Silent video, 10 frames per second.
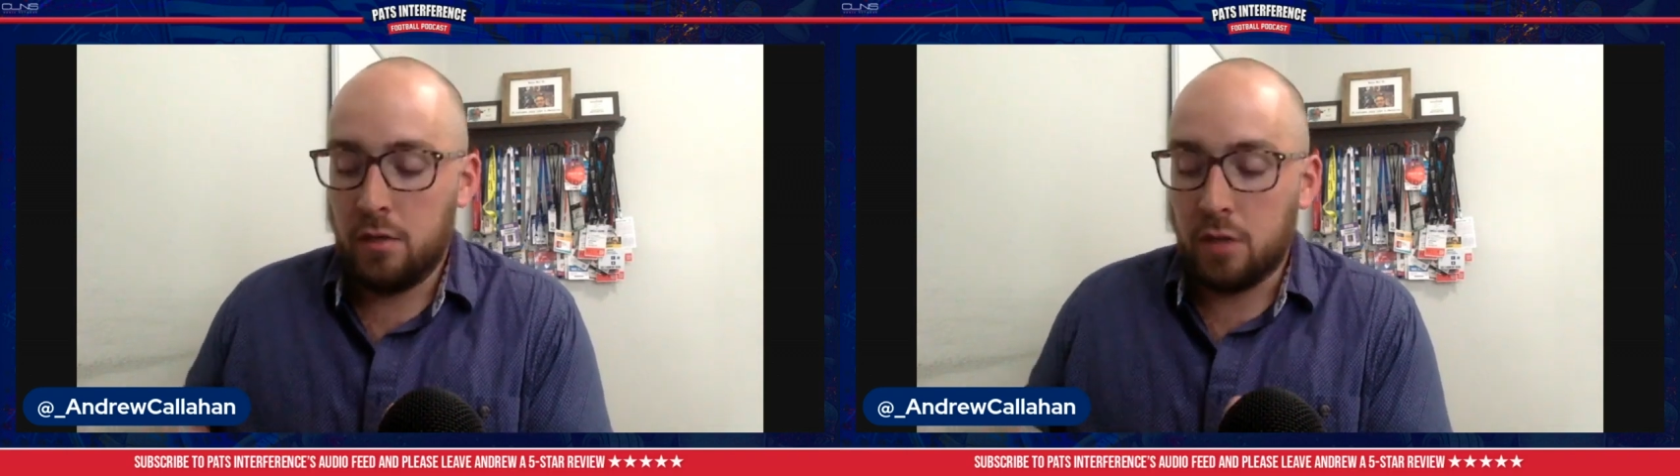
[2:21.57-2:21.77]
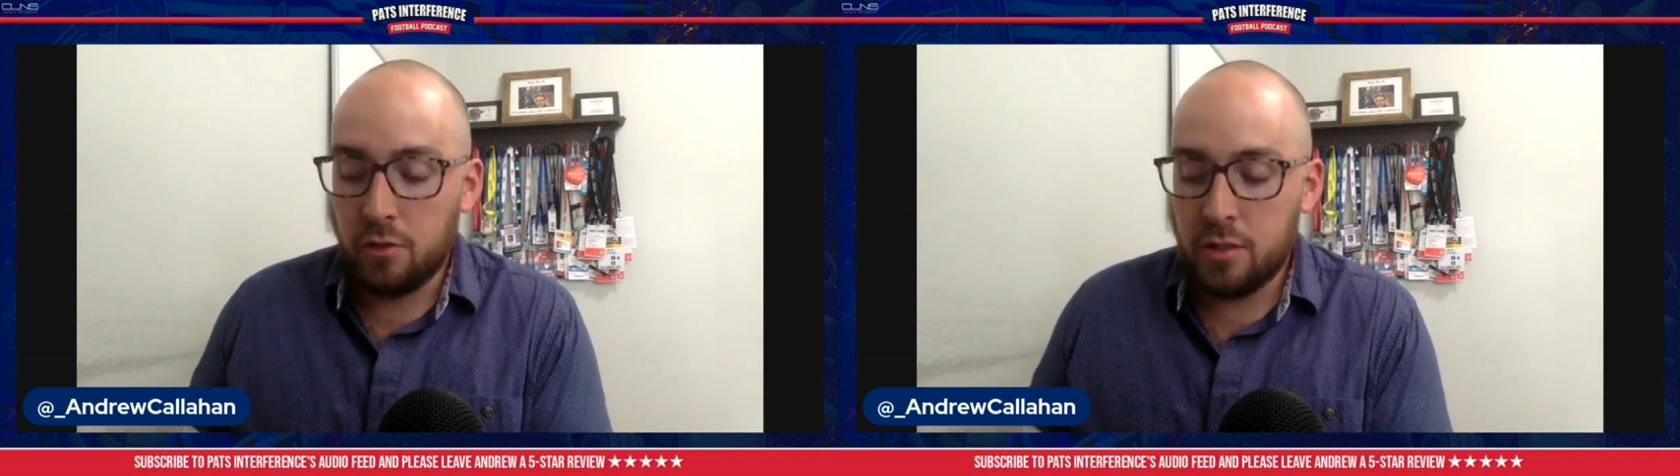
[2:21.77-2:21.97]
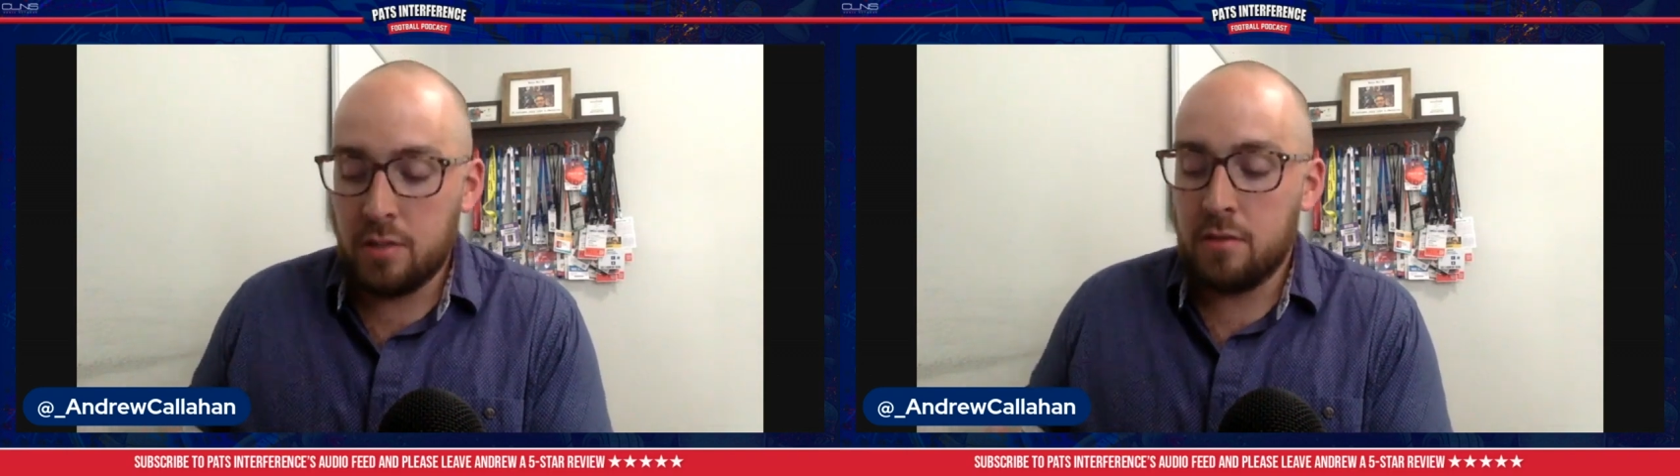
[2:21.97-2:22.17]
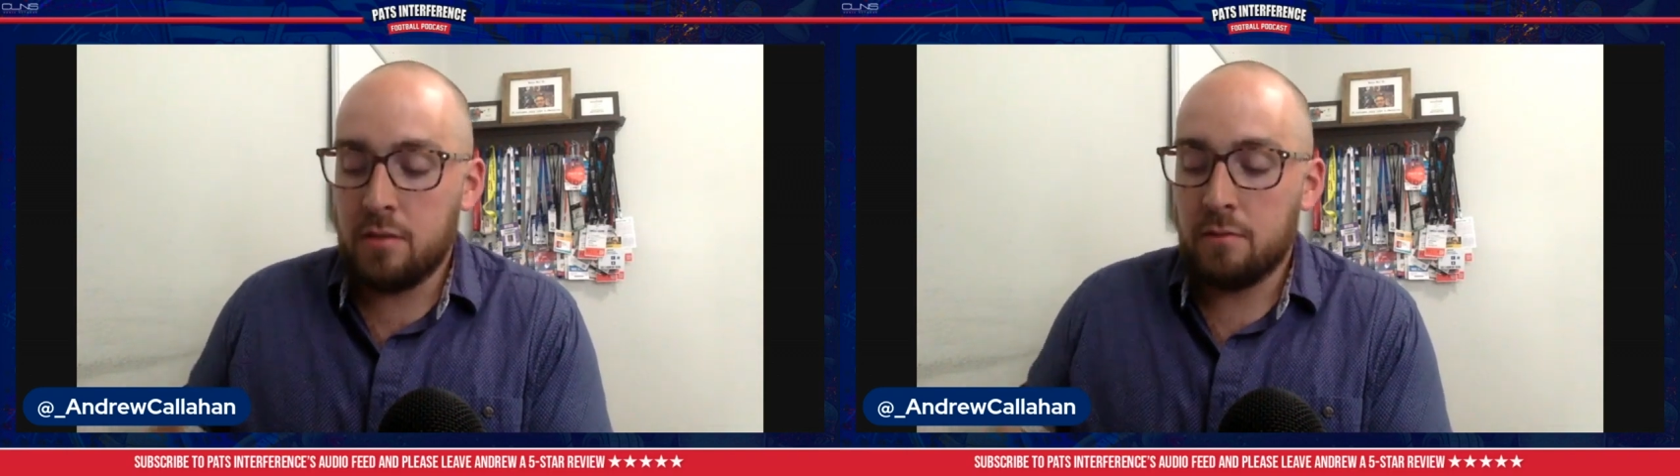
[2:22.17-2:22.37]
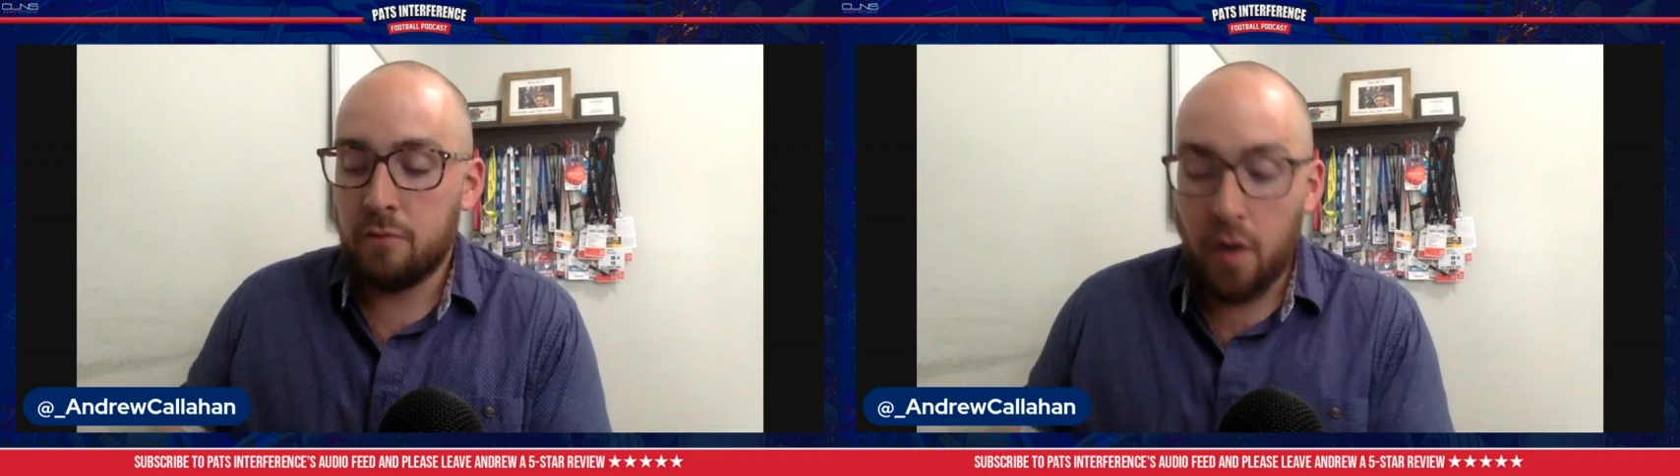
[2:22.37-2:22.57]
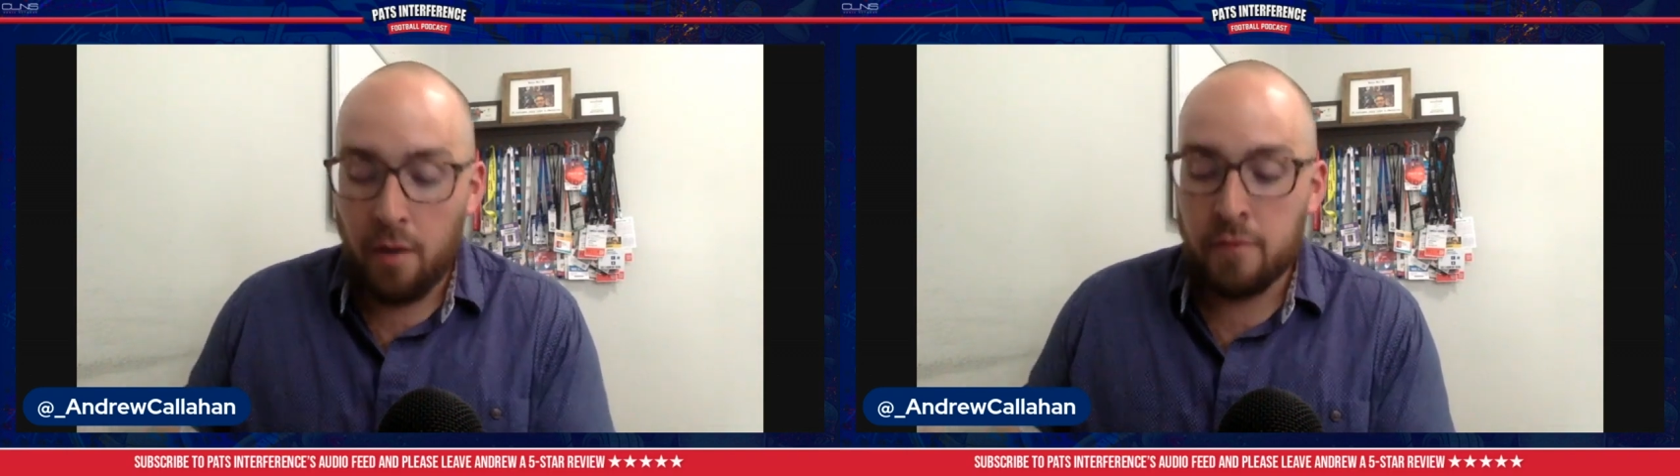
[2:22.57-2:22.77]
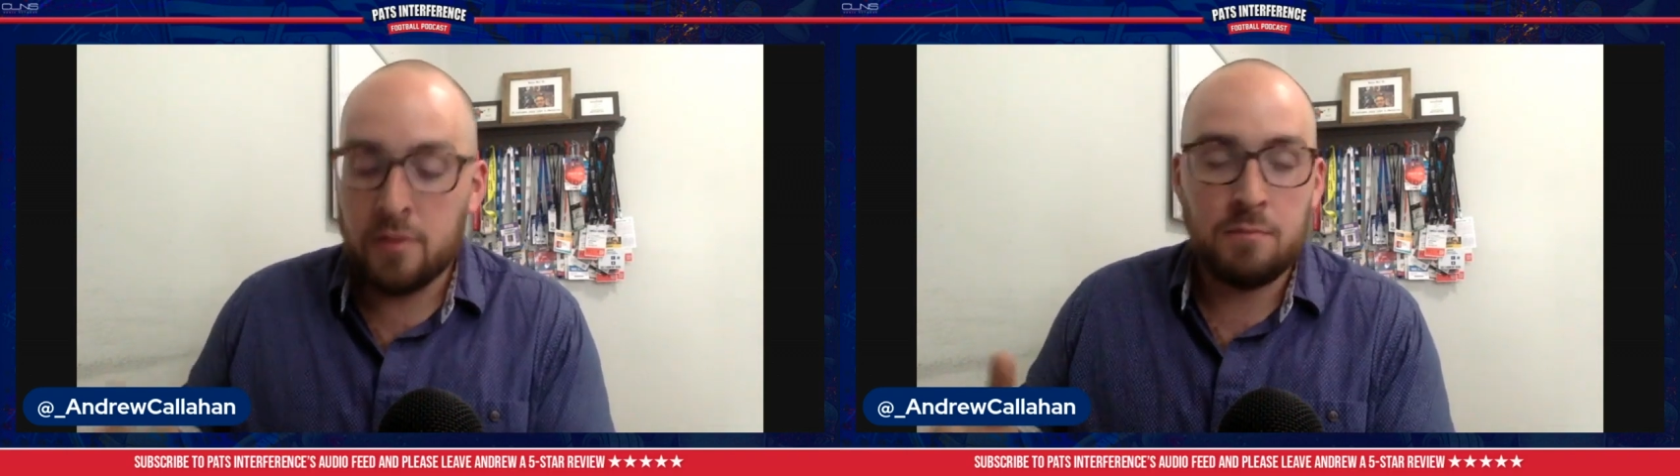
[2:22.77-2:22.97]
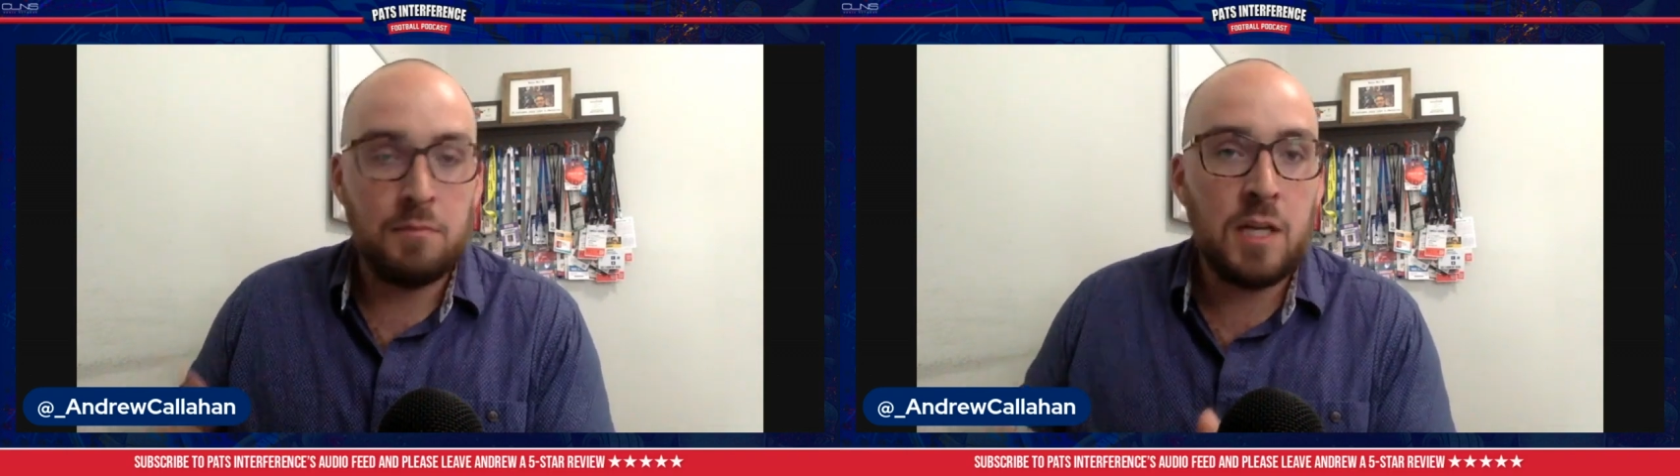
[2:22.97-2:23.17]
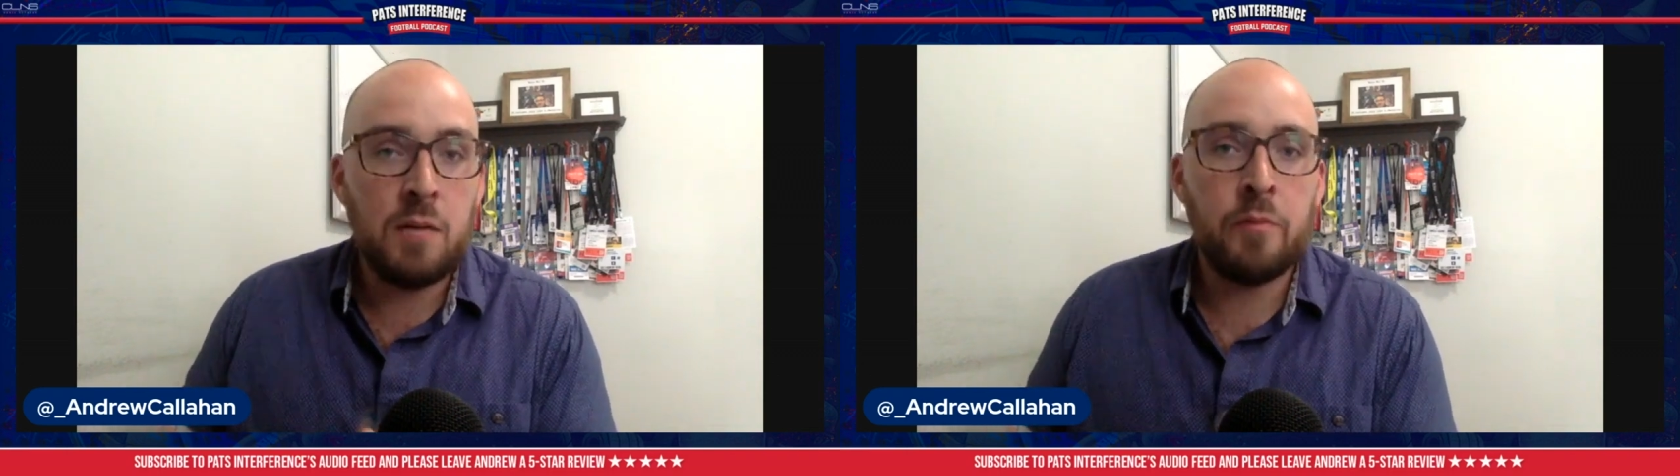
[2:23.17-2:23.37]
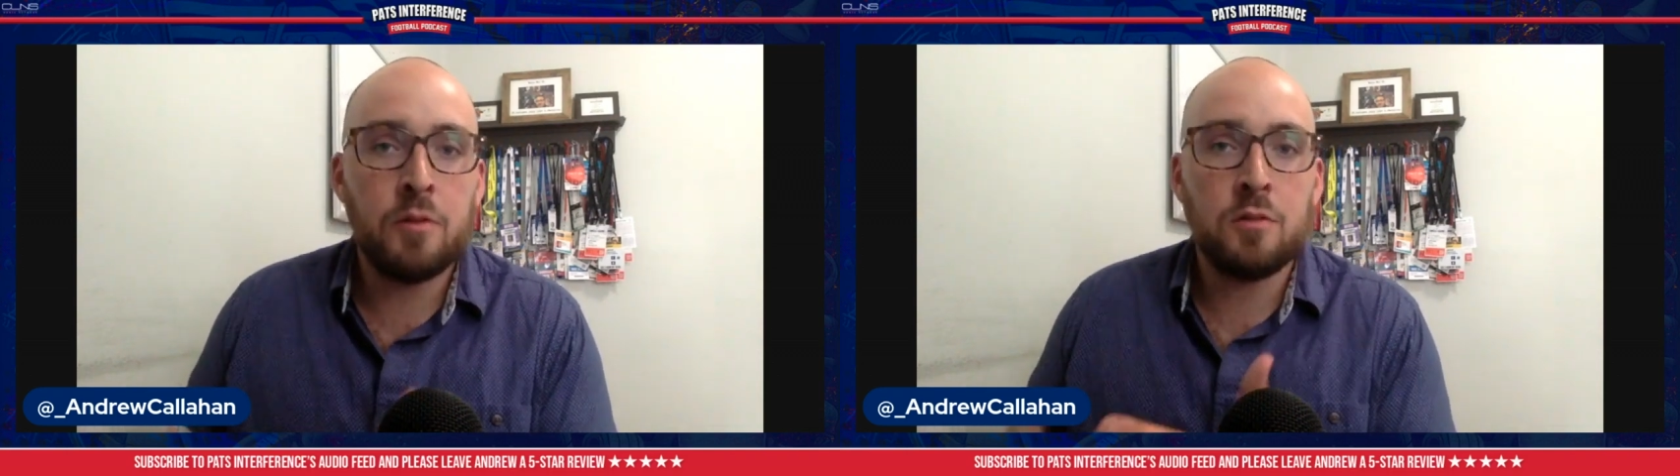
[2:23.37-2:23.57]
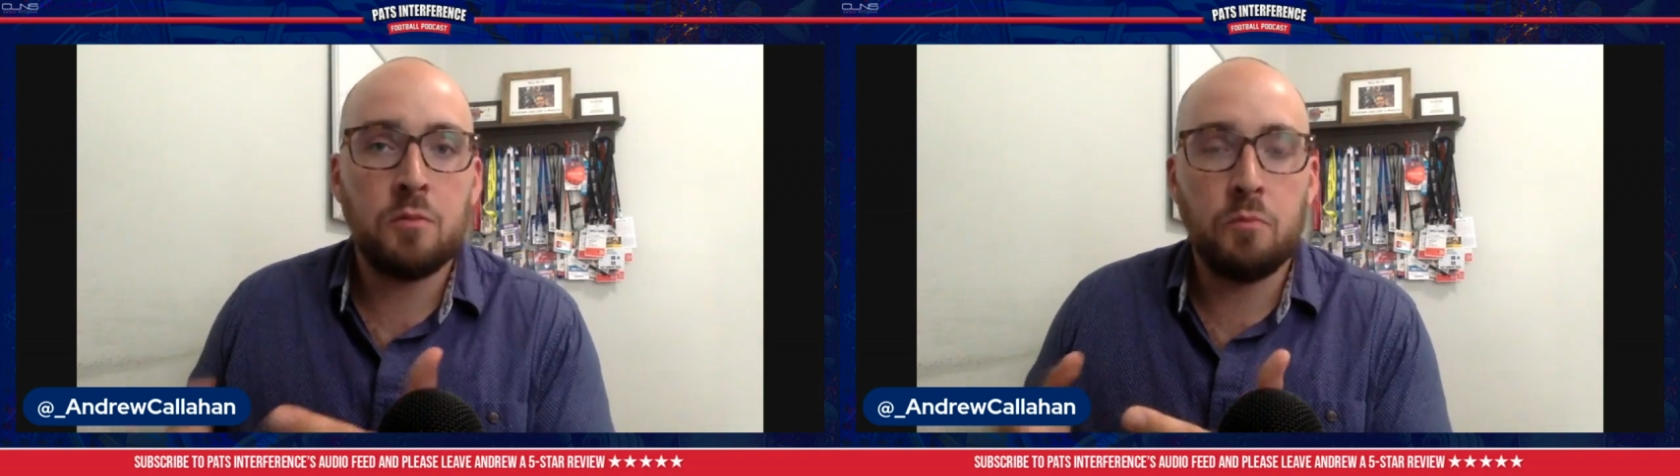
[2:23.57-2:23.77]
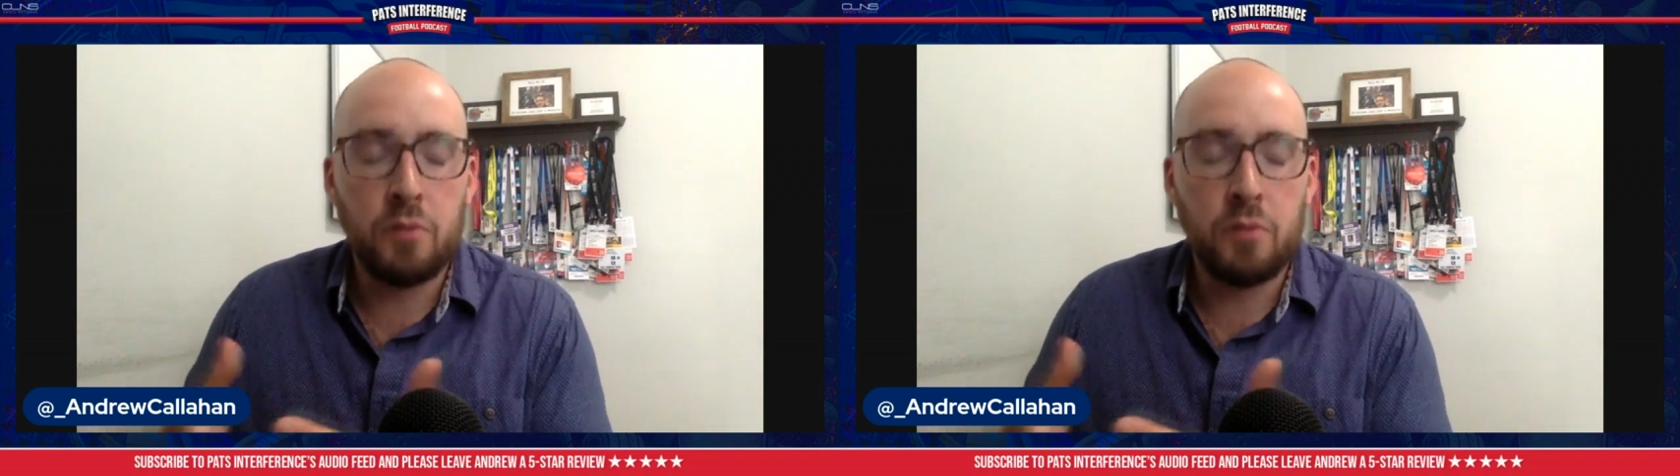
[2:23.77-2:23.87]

coaches, front office, media members,